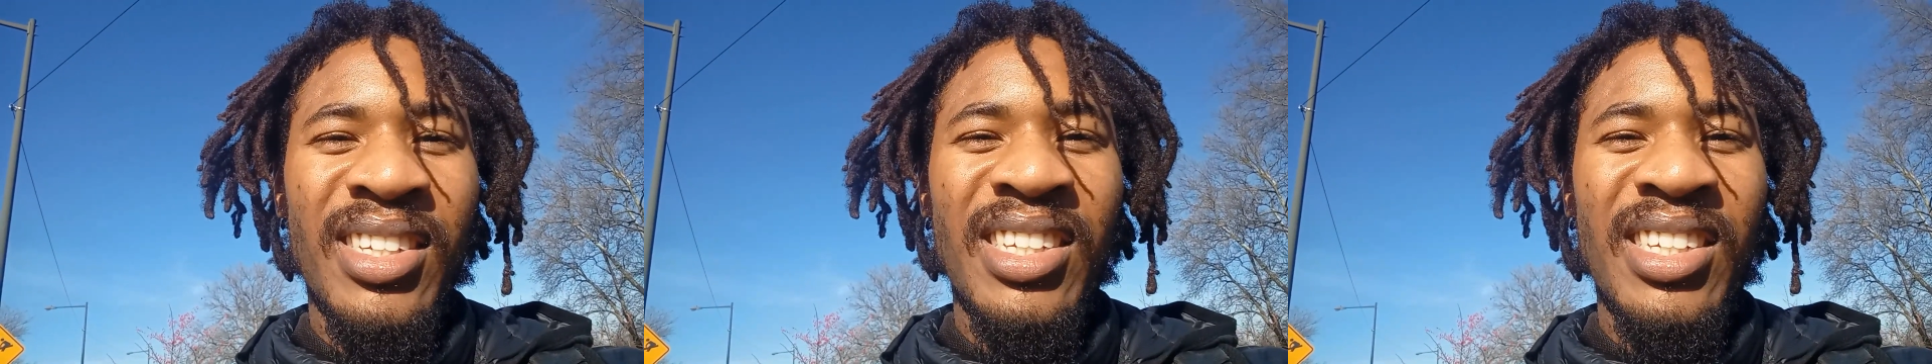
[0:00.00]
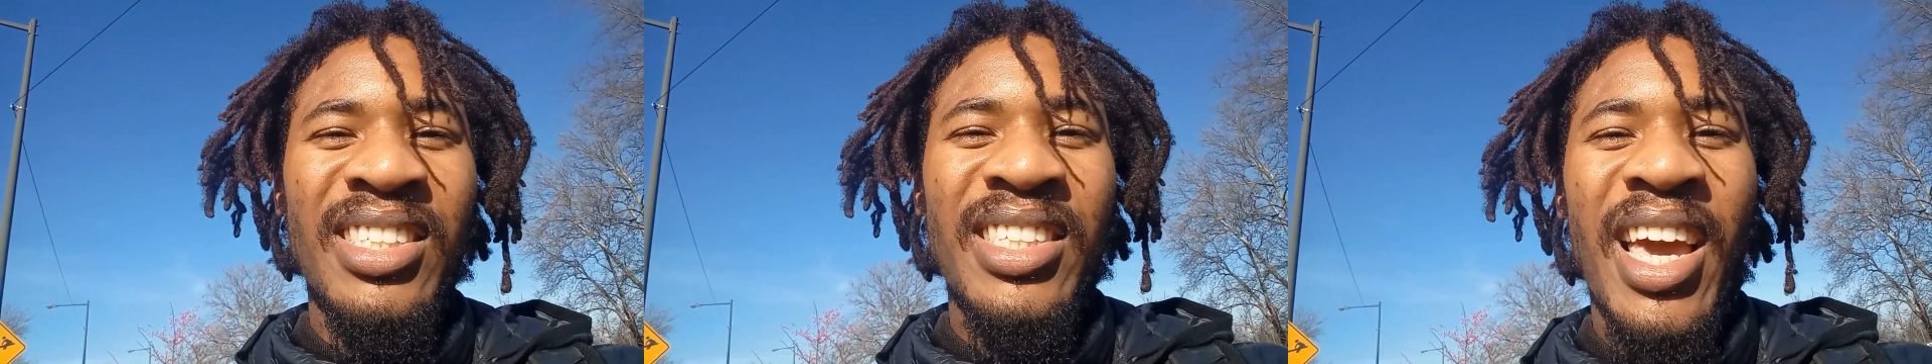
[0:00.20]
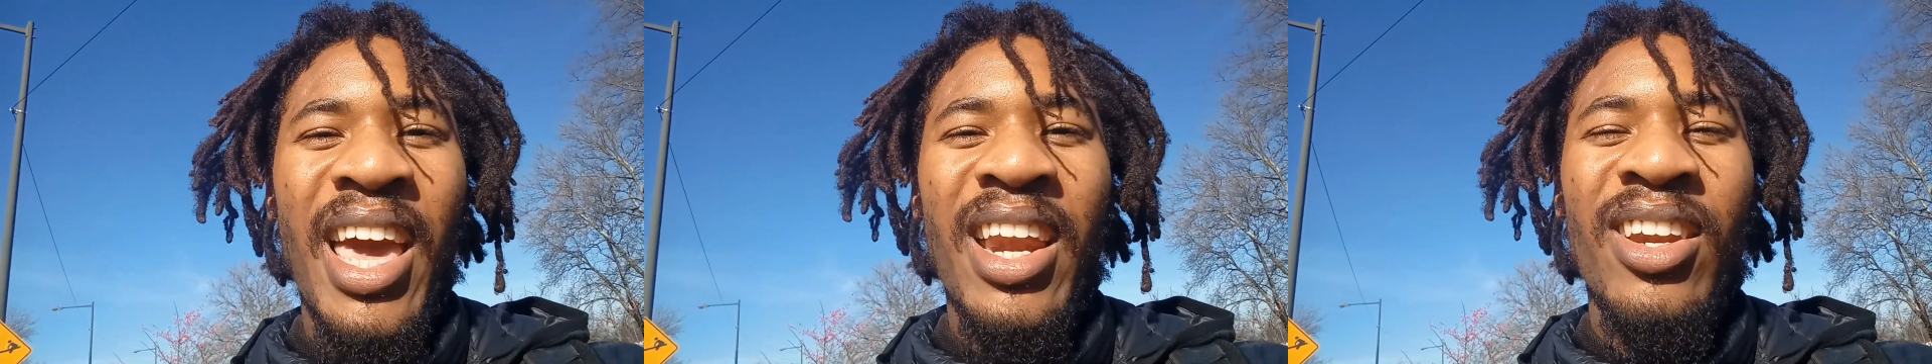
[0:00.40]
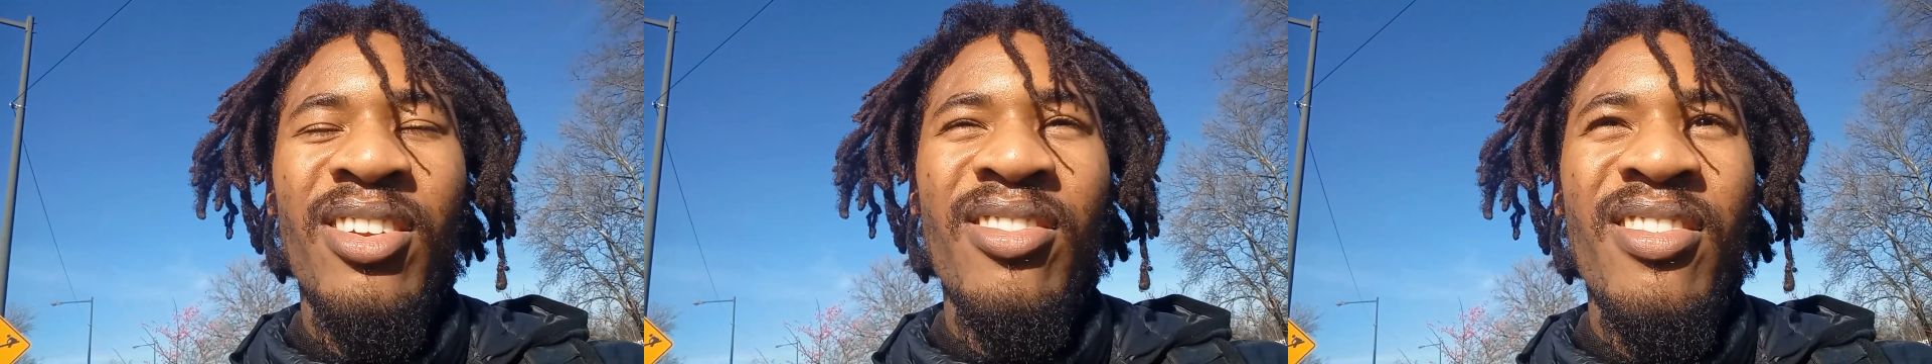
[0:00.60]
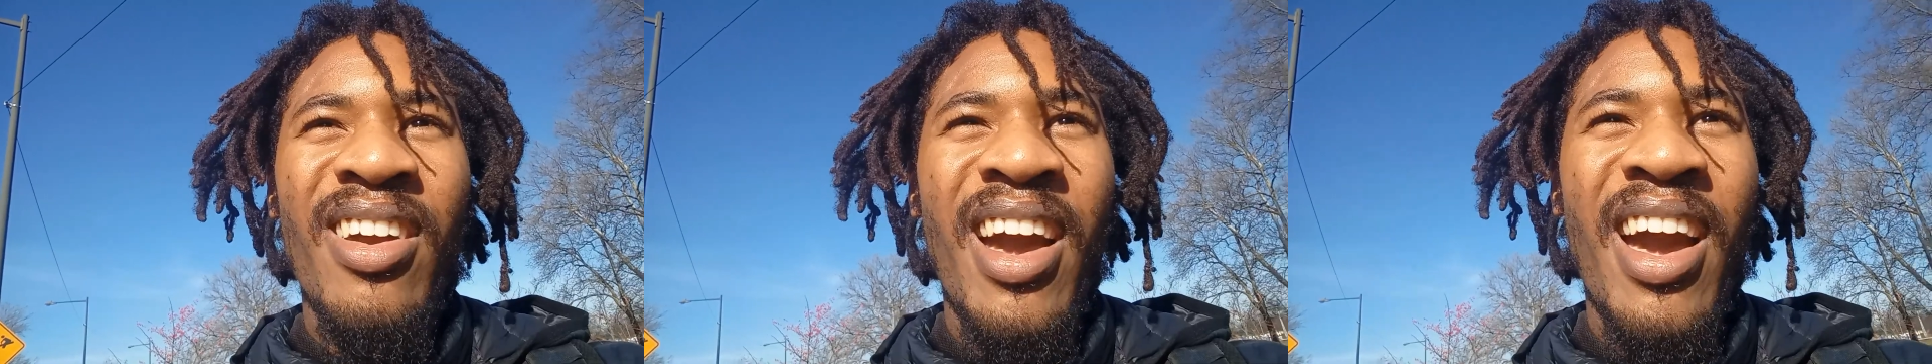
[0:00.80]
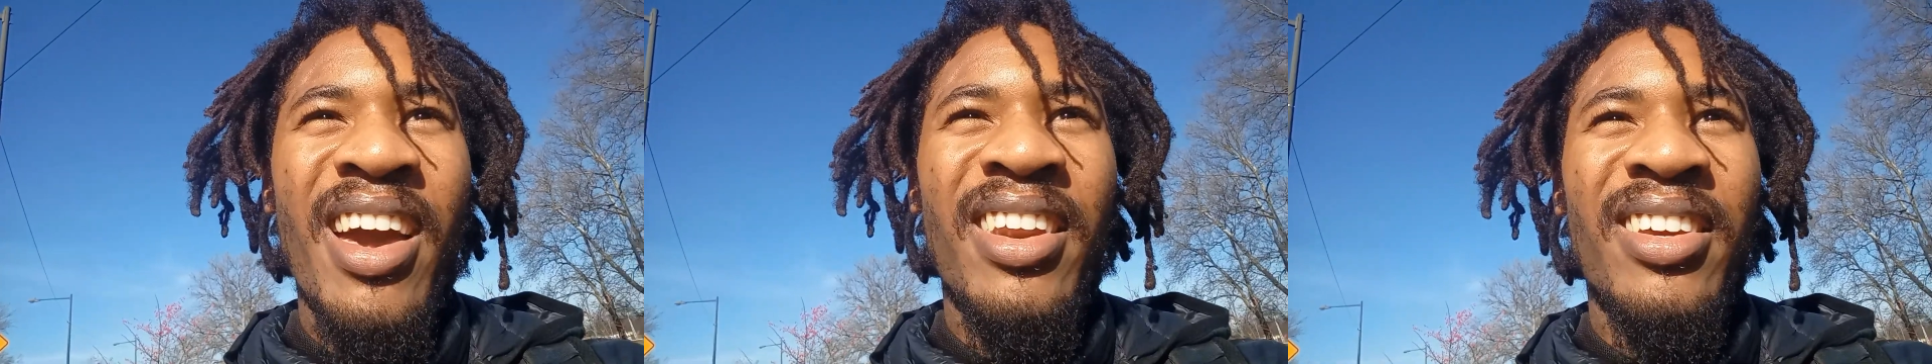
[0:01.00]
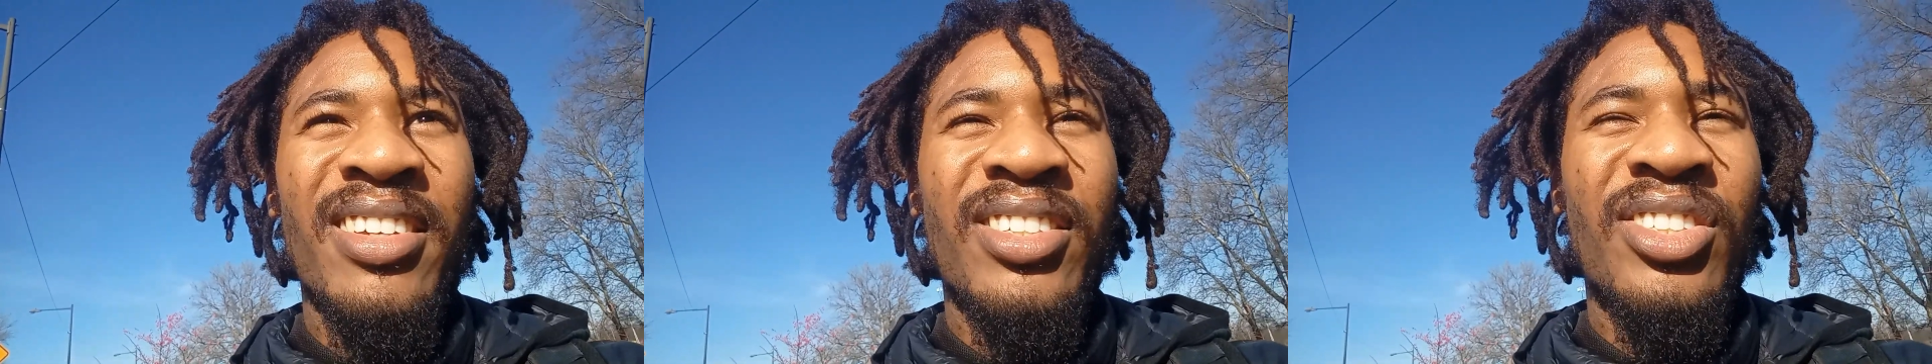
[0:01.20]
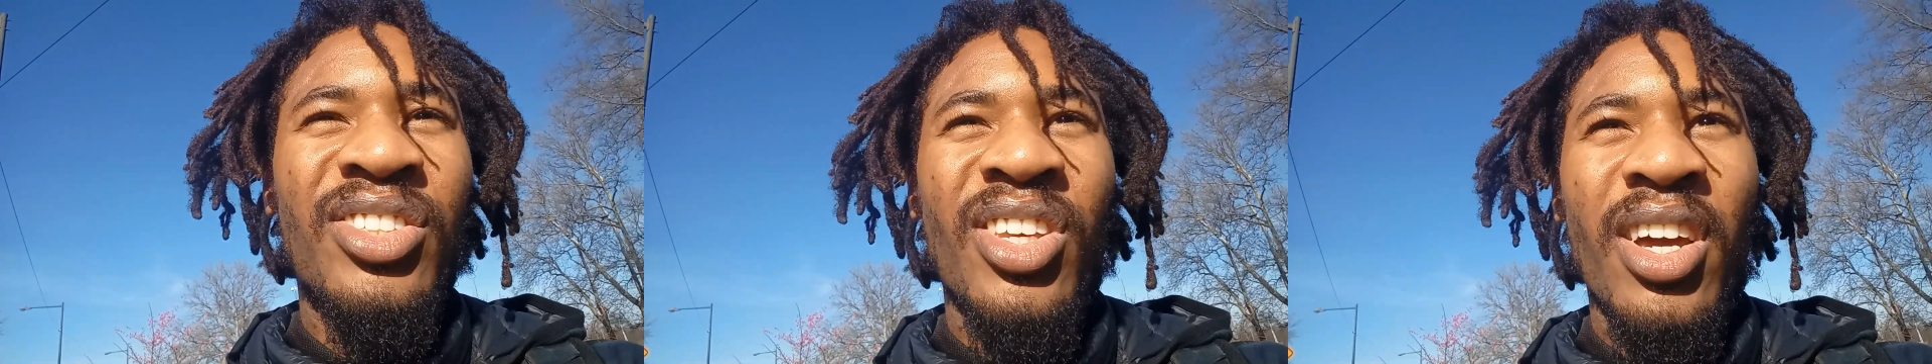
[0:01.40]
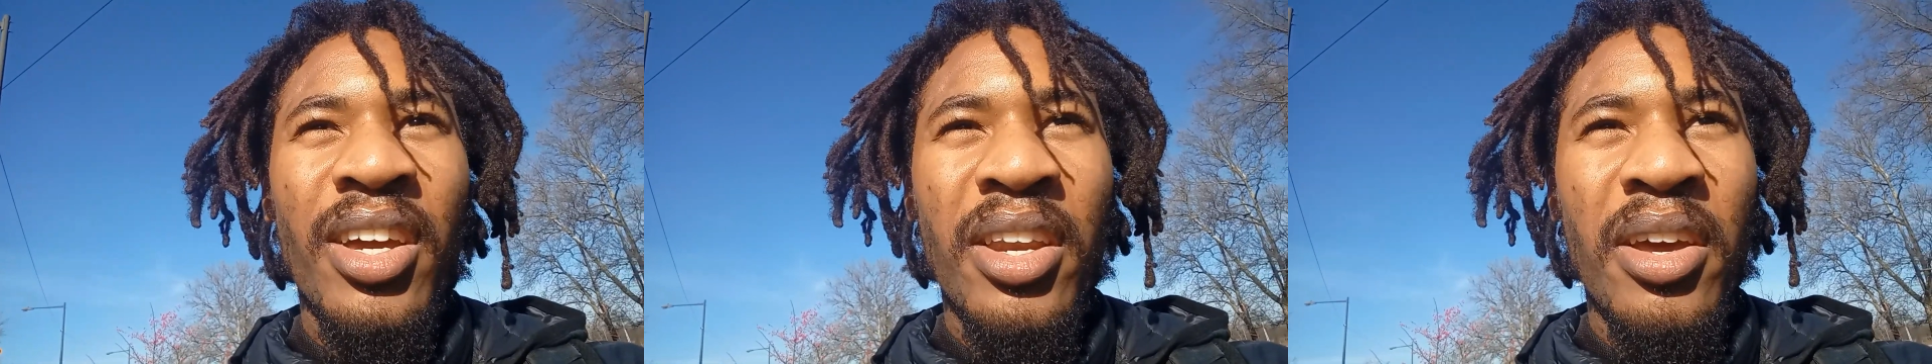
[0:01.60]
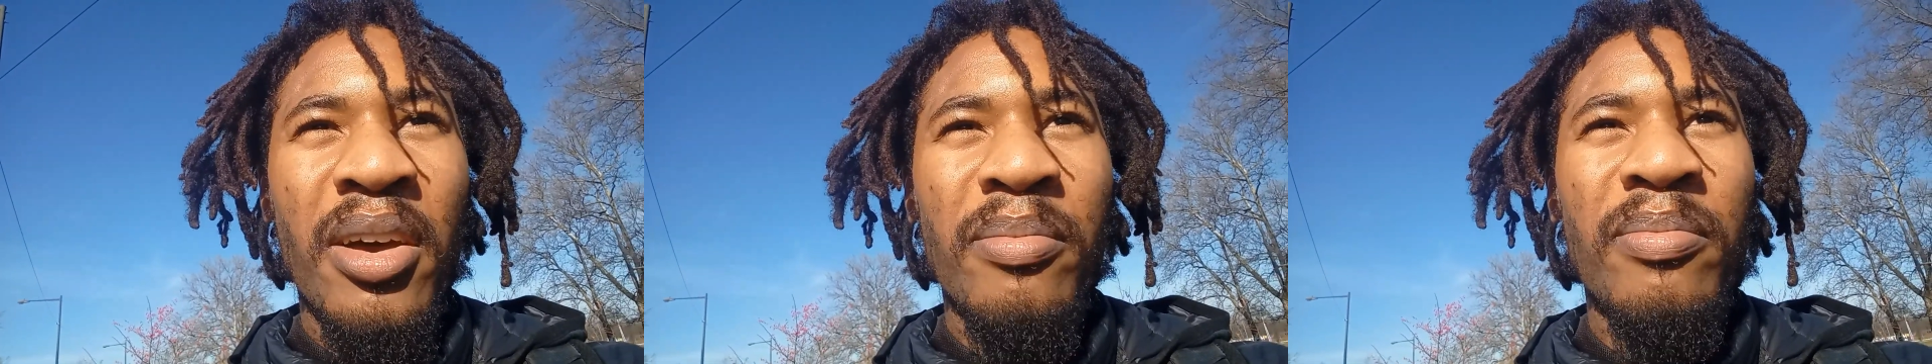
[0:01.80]
you just got to learn how to suck
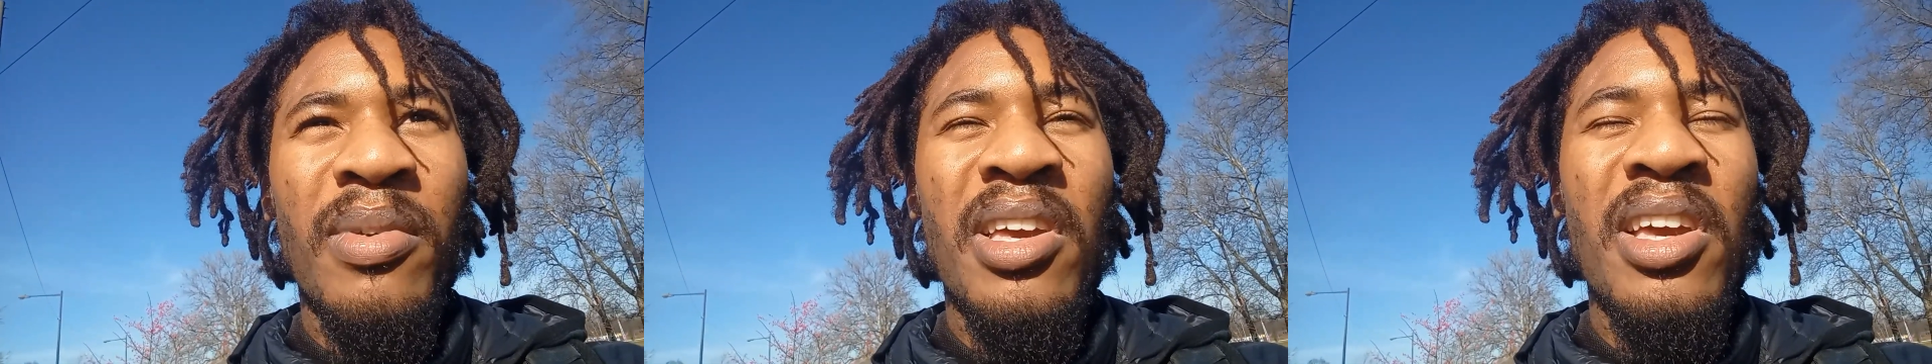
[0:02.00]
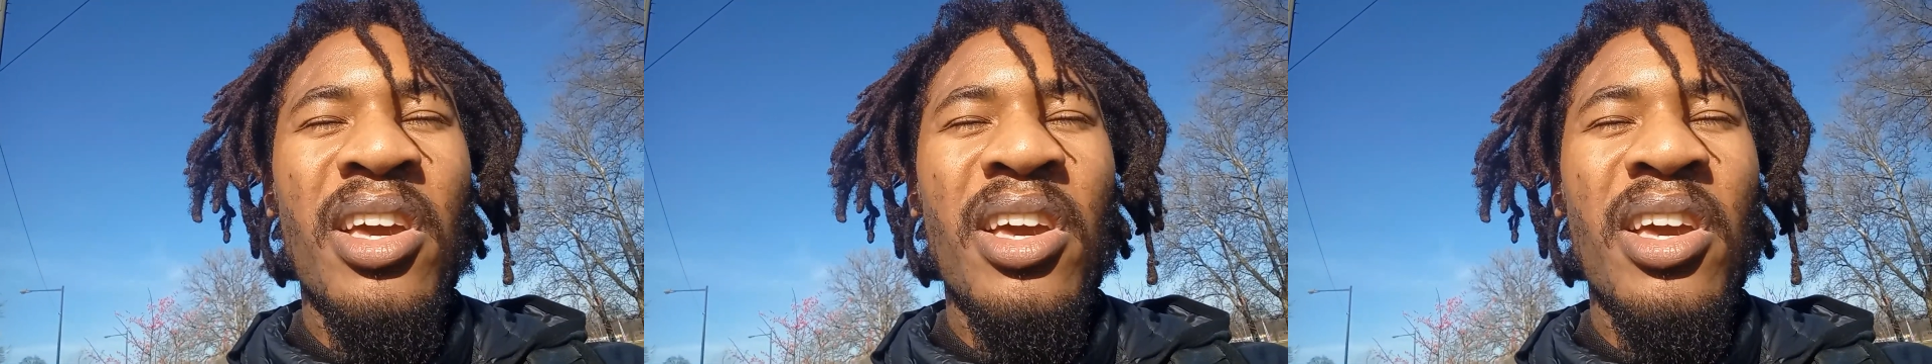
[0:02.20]
it up.